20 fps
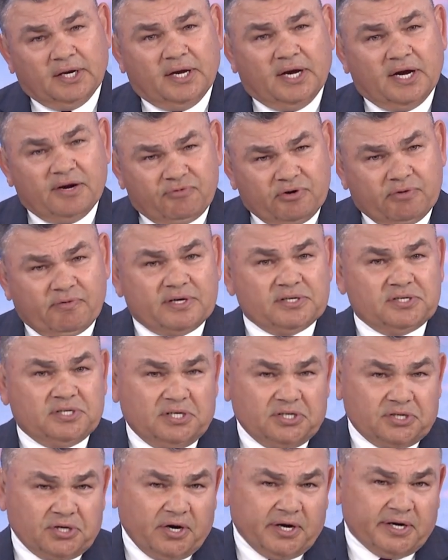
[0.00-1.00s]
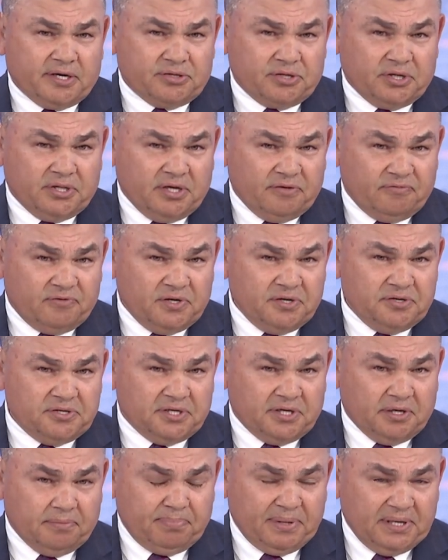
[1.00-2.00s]
Everyone's entitled to their views
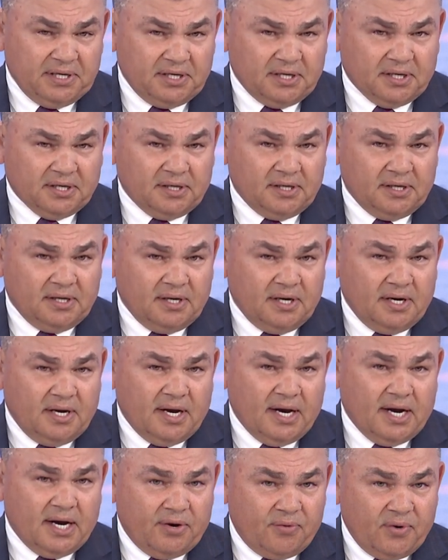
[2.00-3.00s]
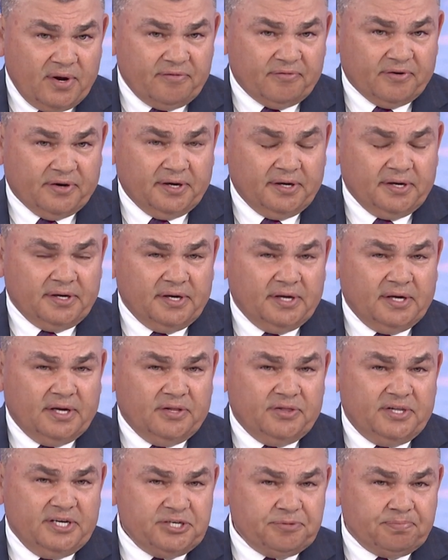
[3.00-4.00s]
and opinion. However,
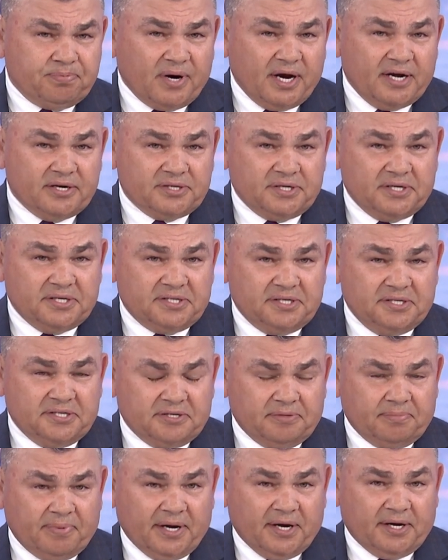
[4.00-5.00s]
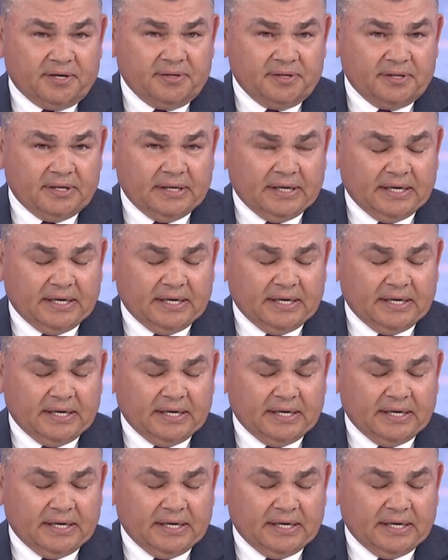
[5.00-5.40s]
this process is about